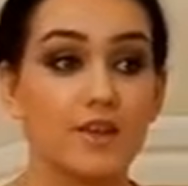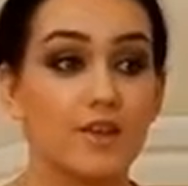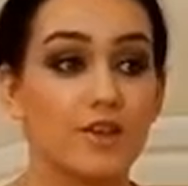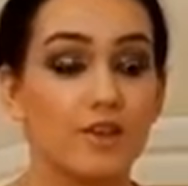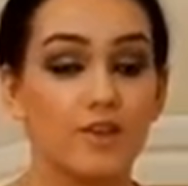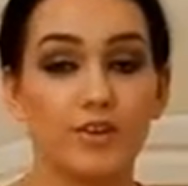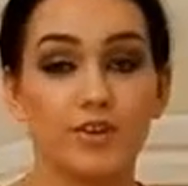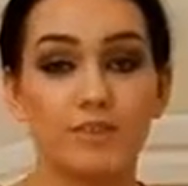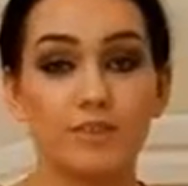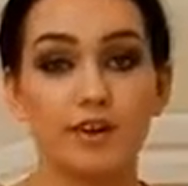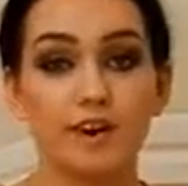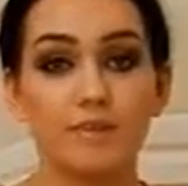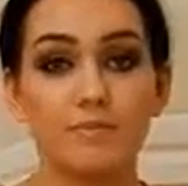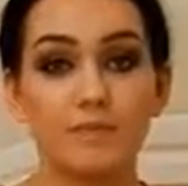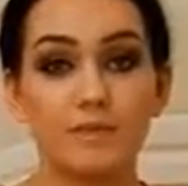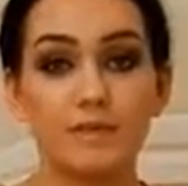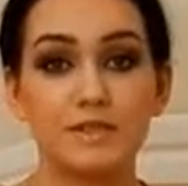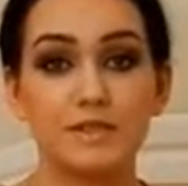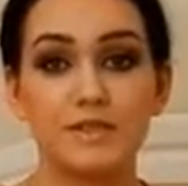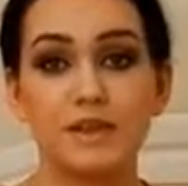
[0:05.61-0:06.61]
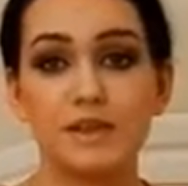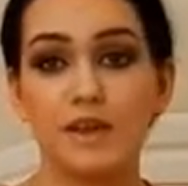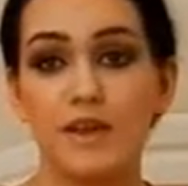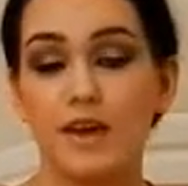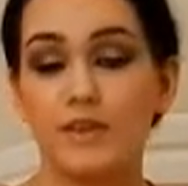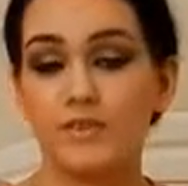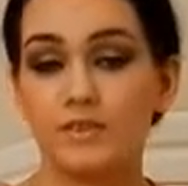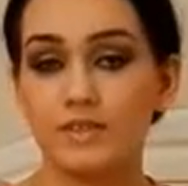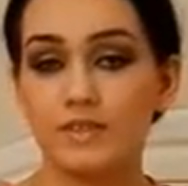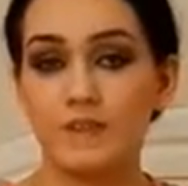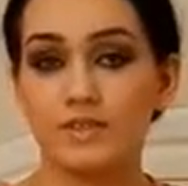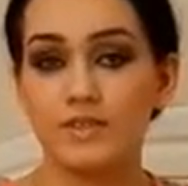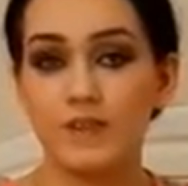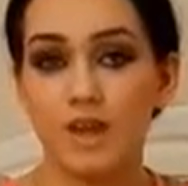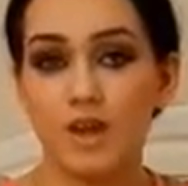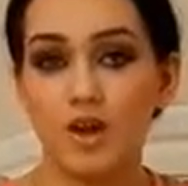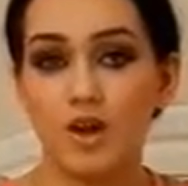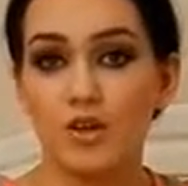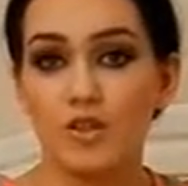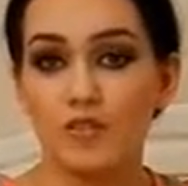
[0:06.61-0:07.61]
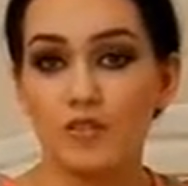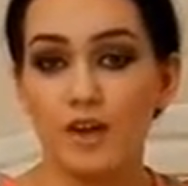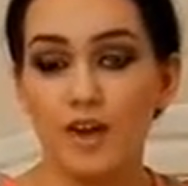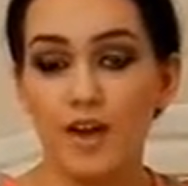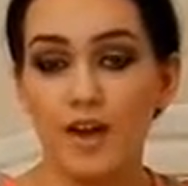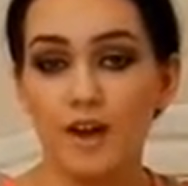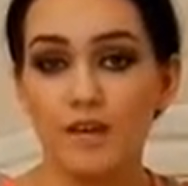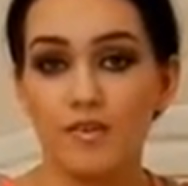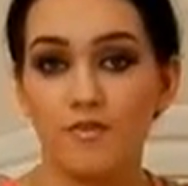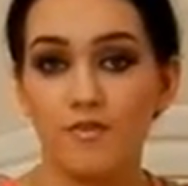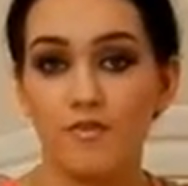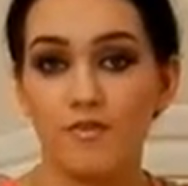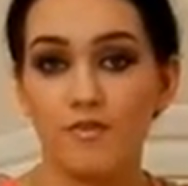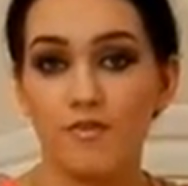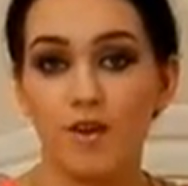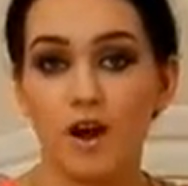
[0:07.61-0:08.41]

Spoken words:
look that I've been doing ever since I got the e.l.f.